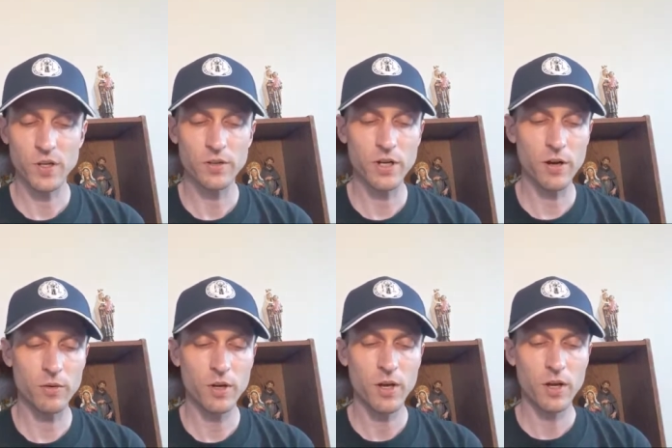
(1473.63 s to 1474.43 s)
Now
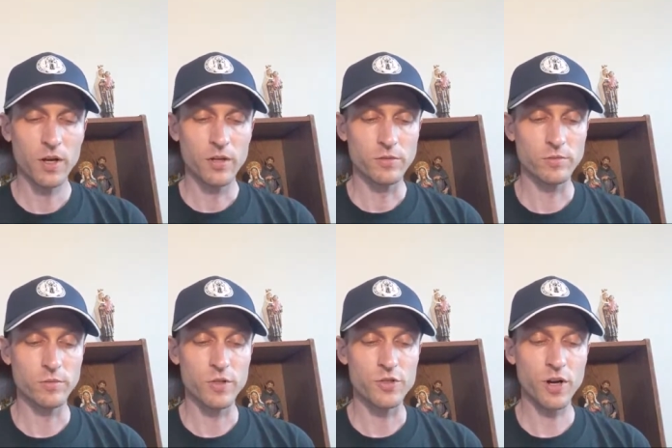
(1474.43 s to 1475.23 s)

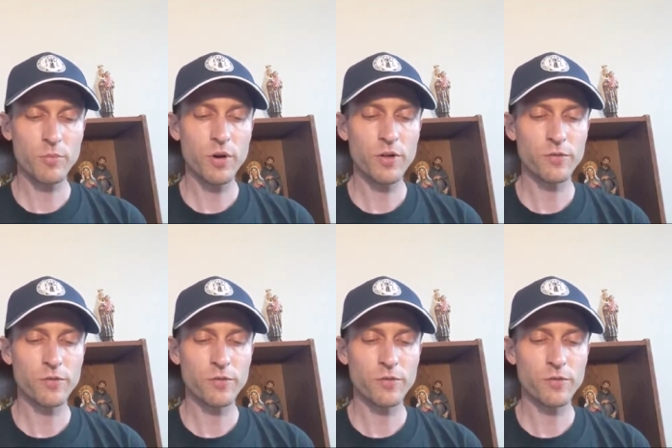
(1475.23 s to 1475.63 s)
John Paul I